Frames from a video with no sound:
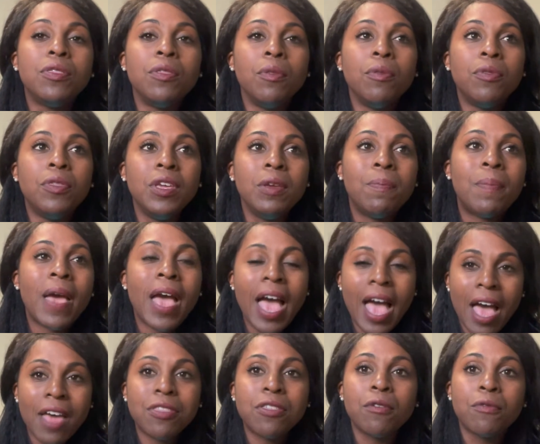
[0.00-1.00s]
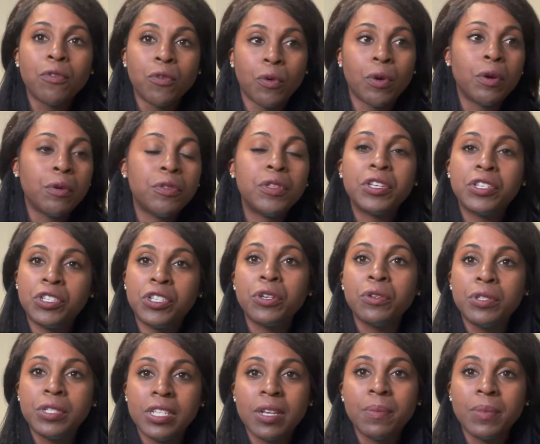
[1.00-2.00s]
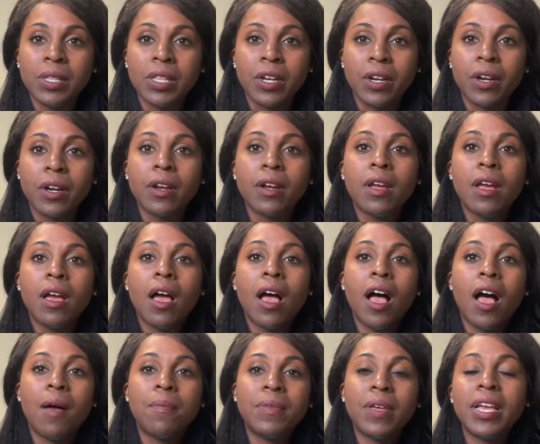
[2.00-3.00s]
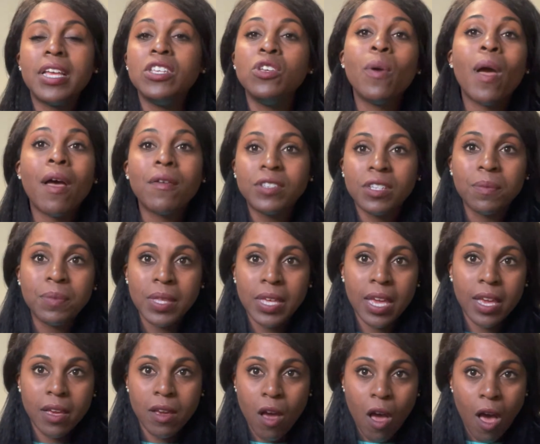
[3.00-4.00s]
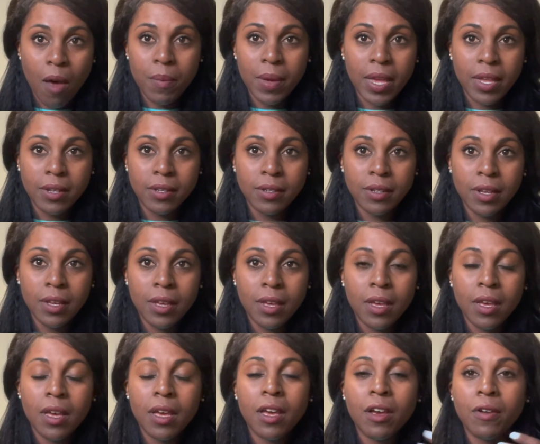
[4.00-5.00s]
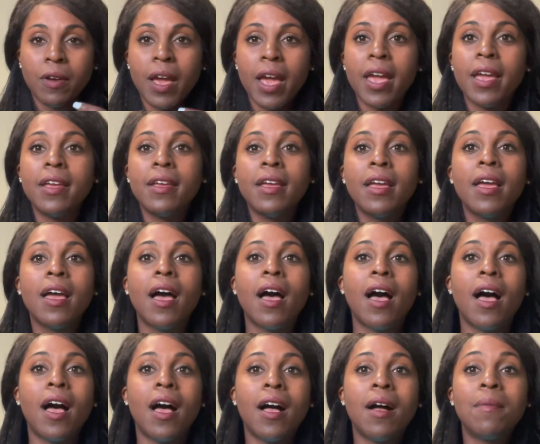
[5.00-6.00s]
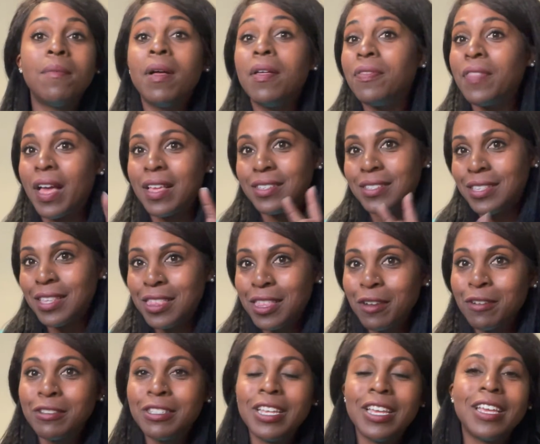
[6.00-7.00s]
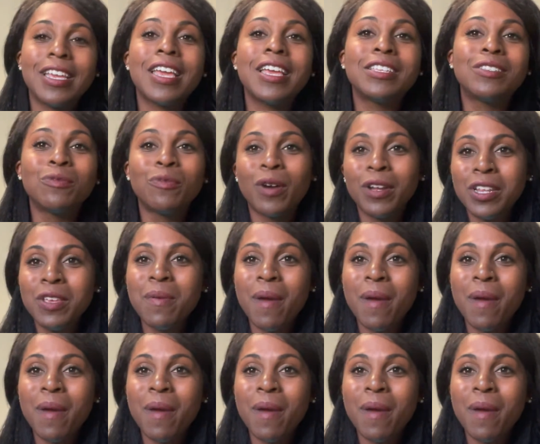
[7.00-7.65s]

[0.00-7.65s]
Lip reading: the path of growth is so similar that you have something in common. Okay, that's the third thing, is what do you